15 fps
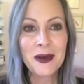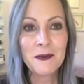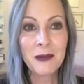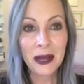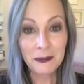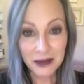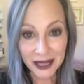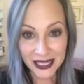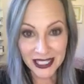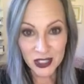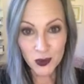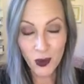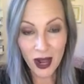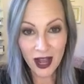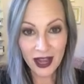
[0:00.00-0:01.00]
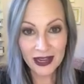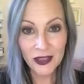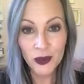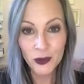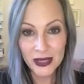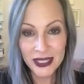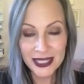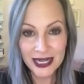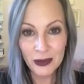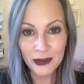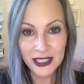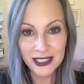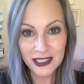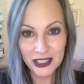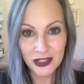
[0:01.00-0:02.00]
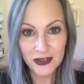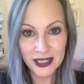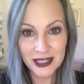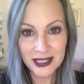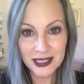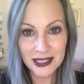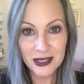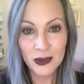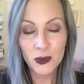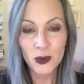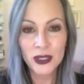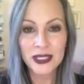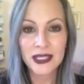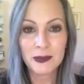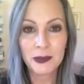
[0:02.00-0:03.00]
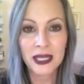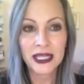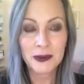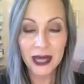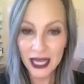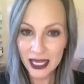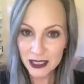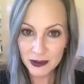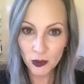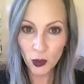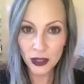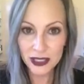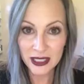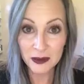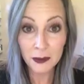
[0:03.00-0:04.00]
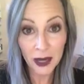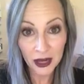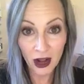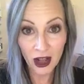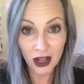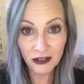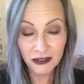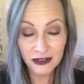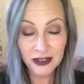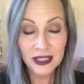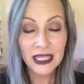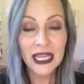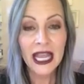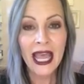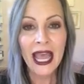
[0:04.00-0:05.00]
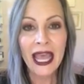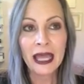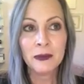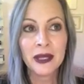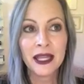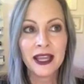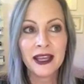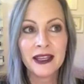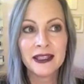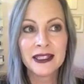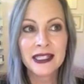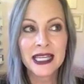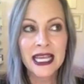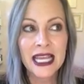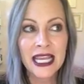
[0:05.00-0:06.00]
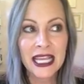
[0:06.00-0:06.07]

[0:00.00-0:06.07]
My biggest why, and the reason I wanted to do this, was because my husband works his butt off, and because